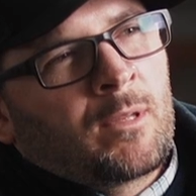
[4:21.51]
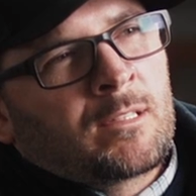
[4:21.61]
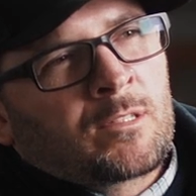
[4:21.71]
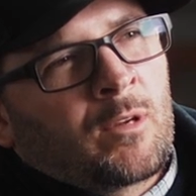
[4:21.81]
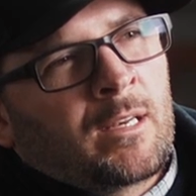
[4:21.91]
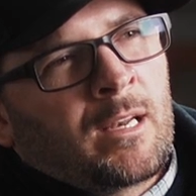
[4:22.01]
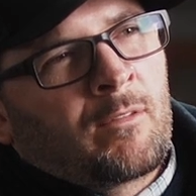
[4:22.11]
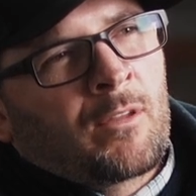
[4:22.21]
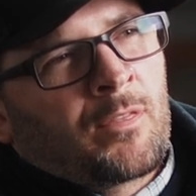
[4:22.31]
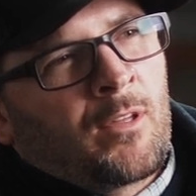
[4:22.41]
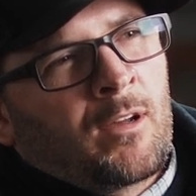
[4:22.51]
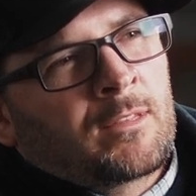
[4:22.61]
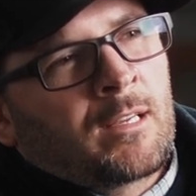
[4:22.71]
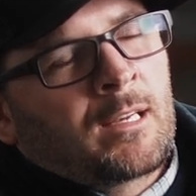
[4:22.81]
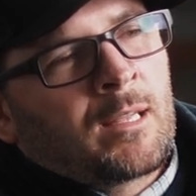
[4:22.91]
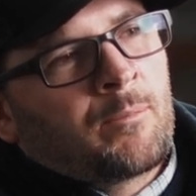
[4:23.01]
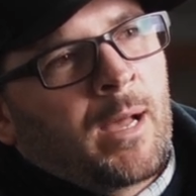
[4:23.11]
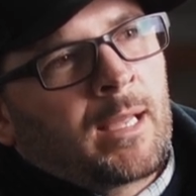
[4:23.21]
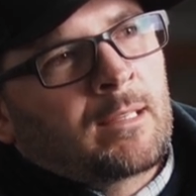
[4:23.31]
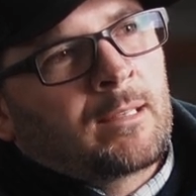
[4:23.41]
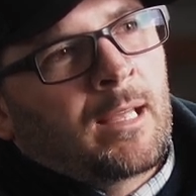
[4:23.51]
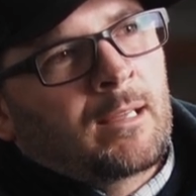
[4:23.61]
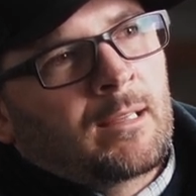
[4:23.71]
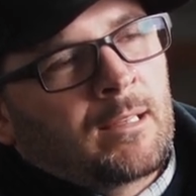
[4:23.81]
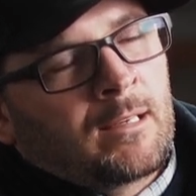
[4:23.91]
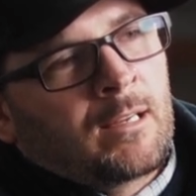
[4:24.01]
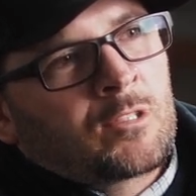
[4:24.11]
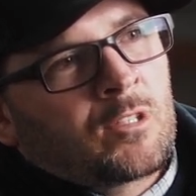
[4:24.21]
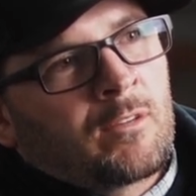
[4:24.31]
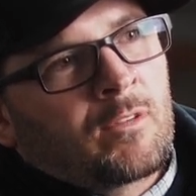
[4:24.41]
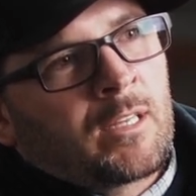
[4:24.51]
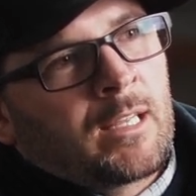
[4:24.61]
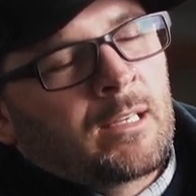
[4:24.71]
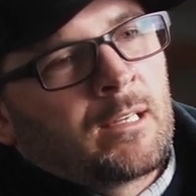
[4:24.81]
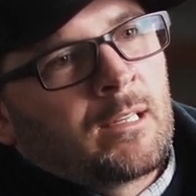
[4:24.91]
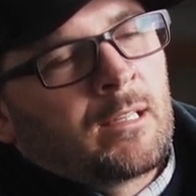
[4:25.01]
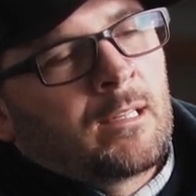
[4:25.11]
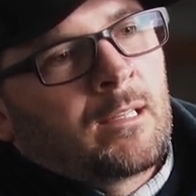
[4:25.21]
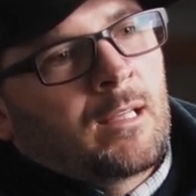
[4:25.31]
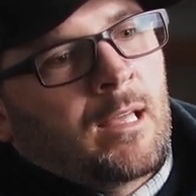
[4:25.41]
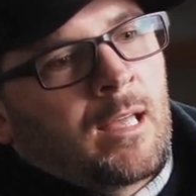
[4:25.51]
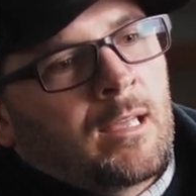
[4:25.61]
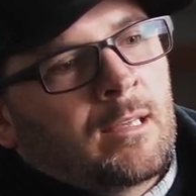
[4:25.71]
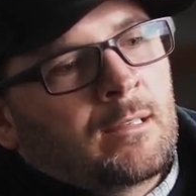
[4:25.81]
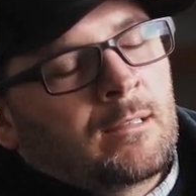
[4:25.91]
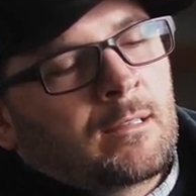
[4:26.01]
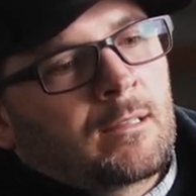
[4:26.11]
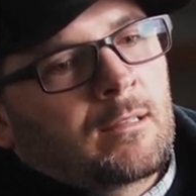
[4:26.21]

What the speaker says: and so I never thought that I'd get back in that industry ever again. And